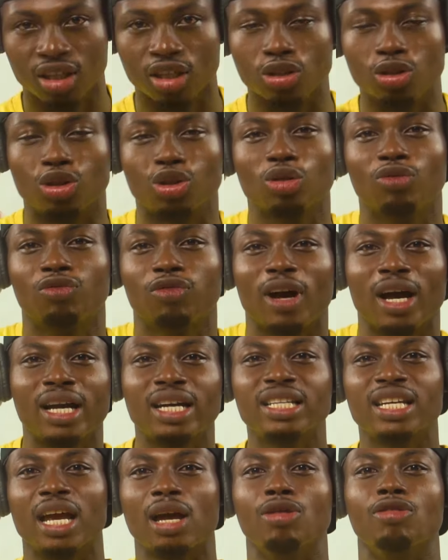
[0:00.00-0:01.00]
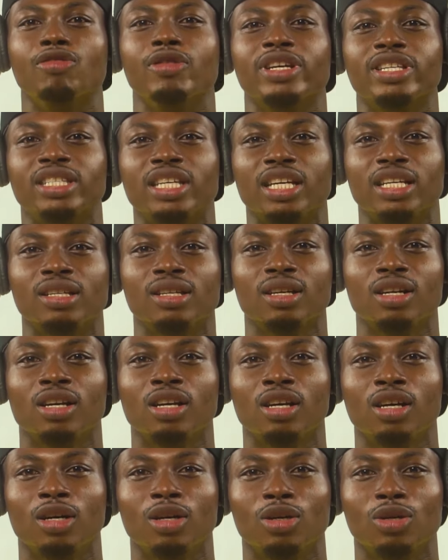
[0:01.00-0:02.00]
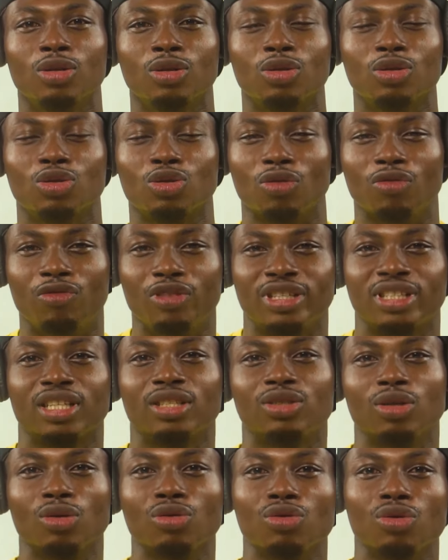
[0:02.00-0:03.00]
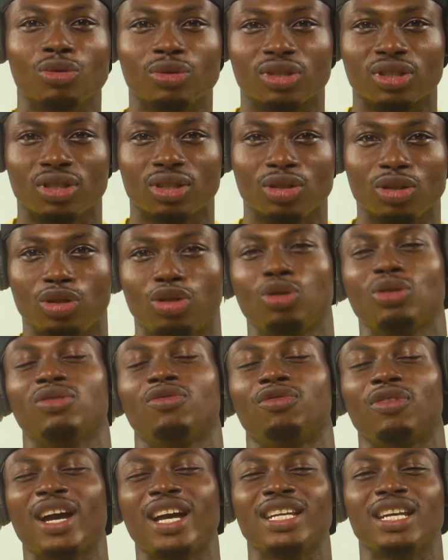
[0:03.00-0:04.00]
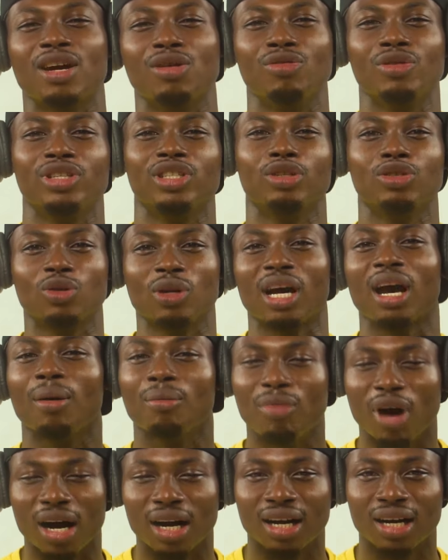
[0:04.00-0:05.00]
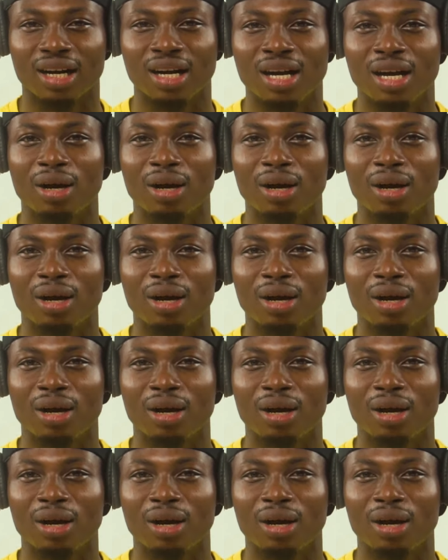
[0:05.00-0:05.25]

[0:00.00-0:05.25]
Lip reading: You should find a reason to visit your root. You should find a reason to come back.